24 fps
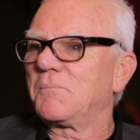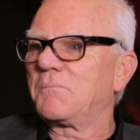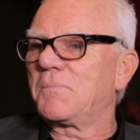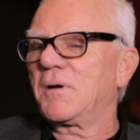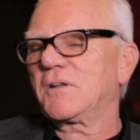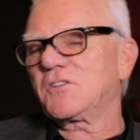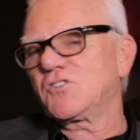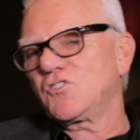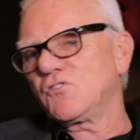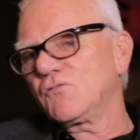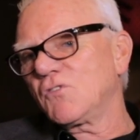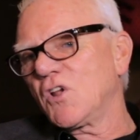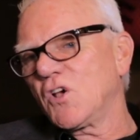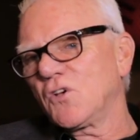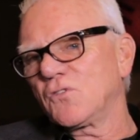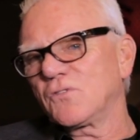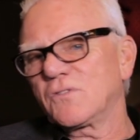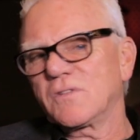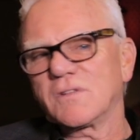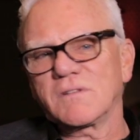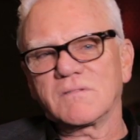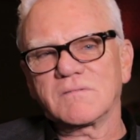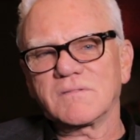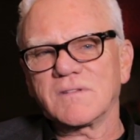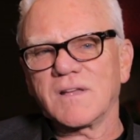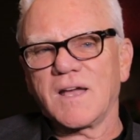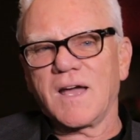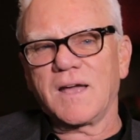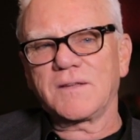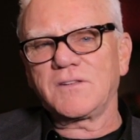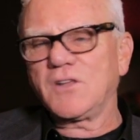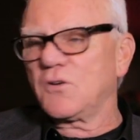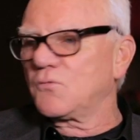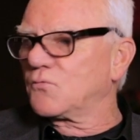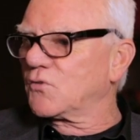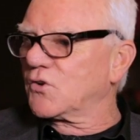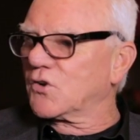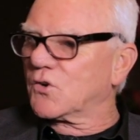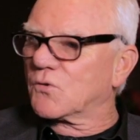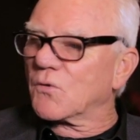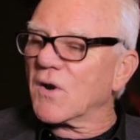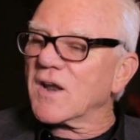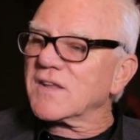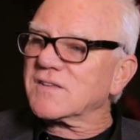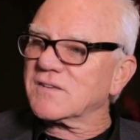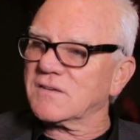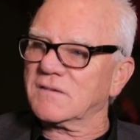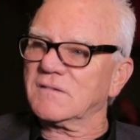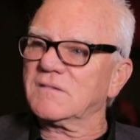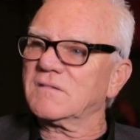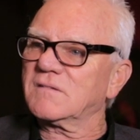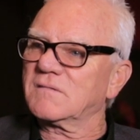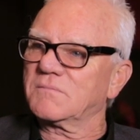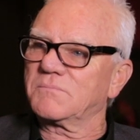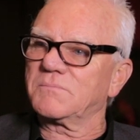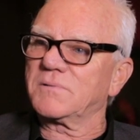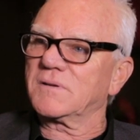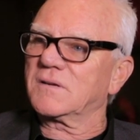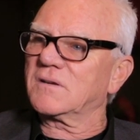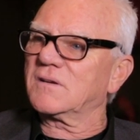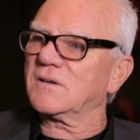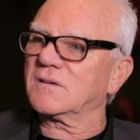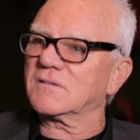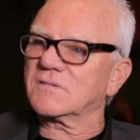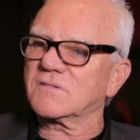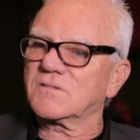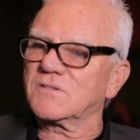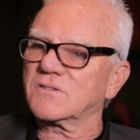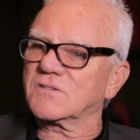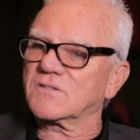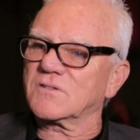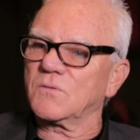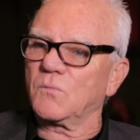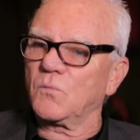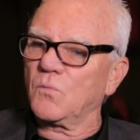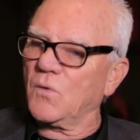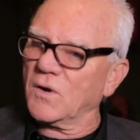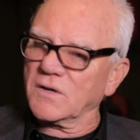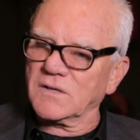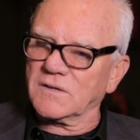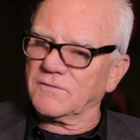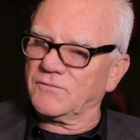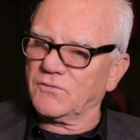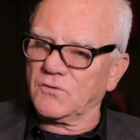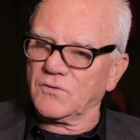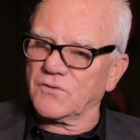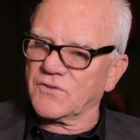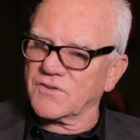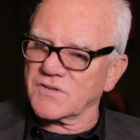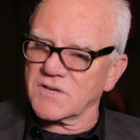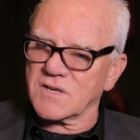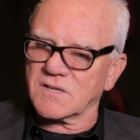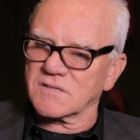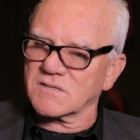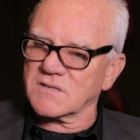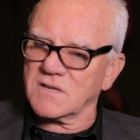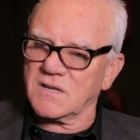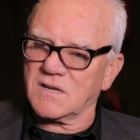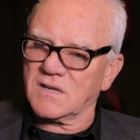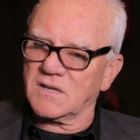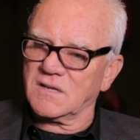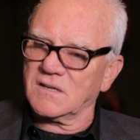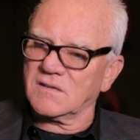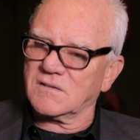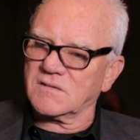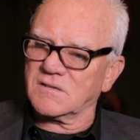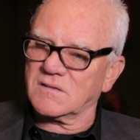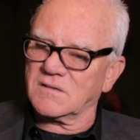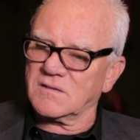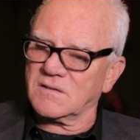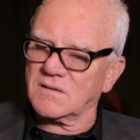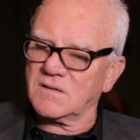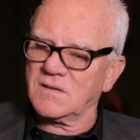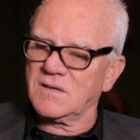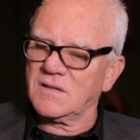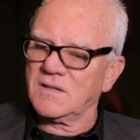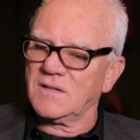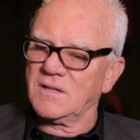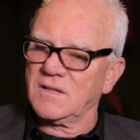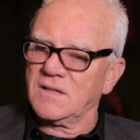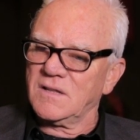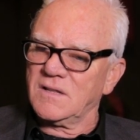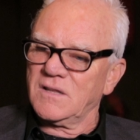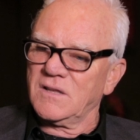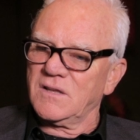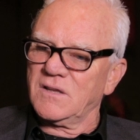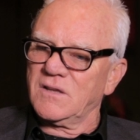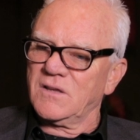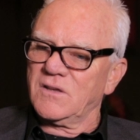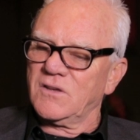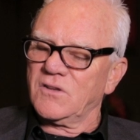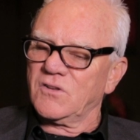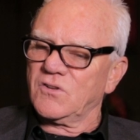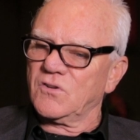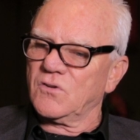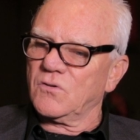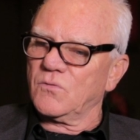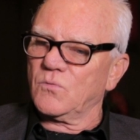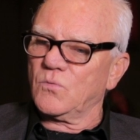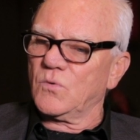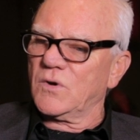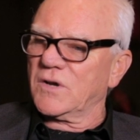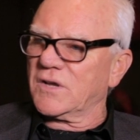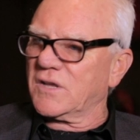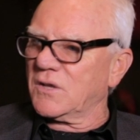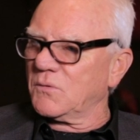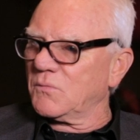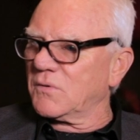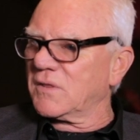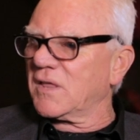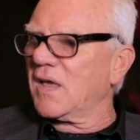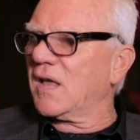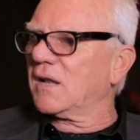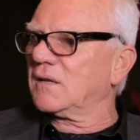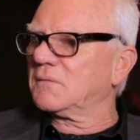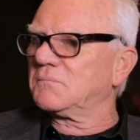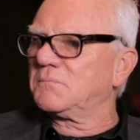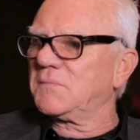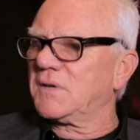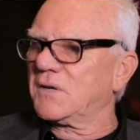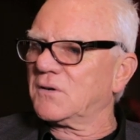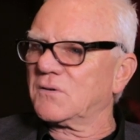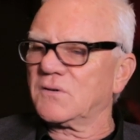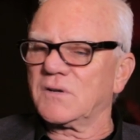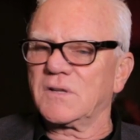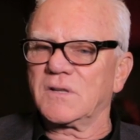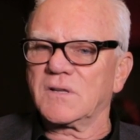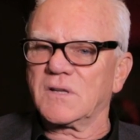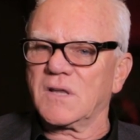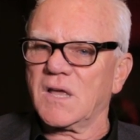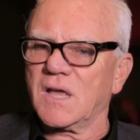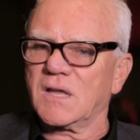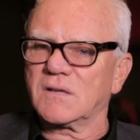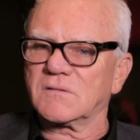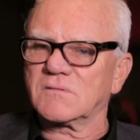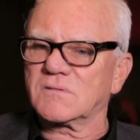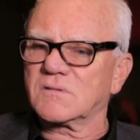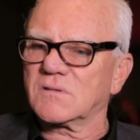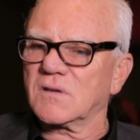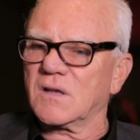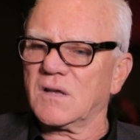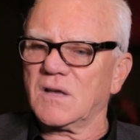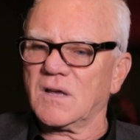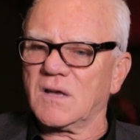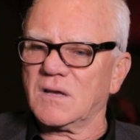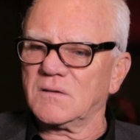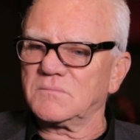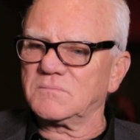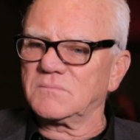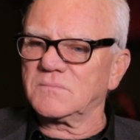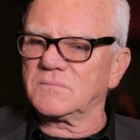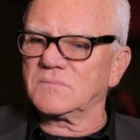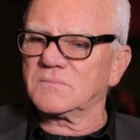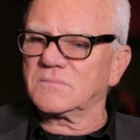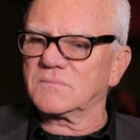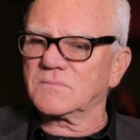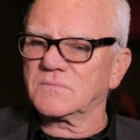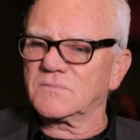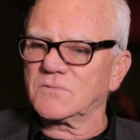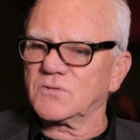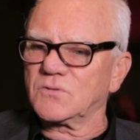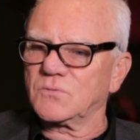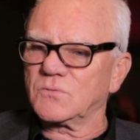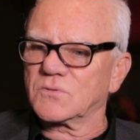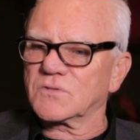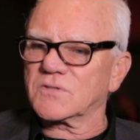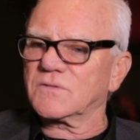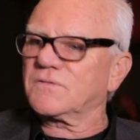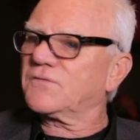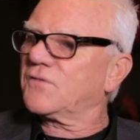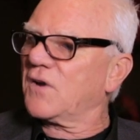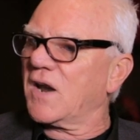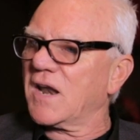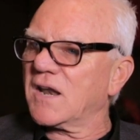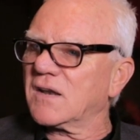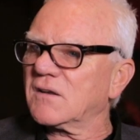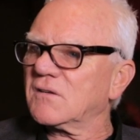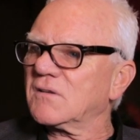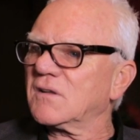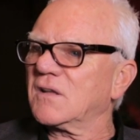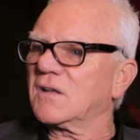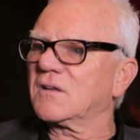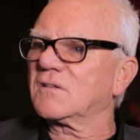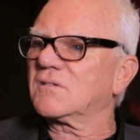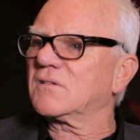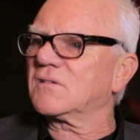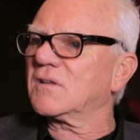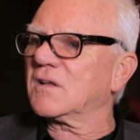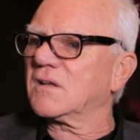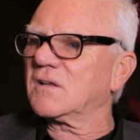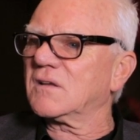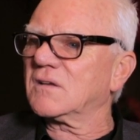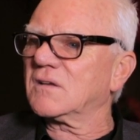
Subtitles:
But I don't regret it, because there's some wonderful things in it, and working with Helen Mirren, and who was a friend, and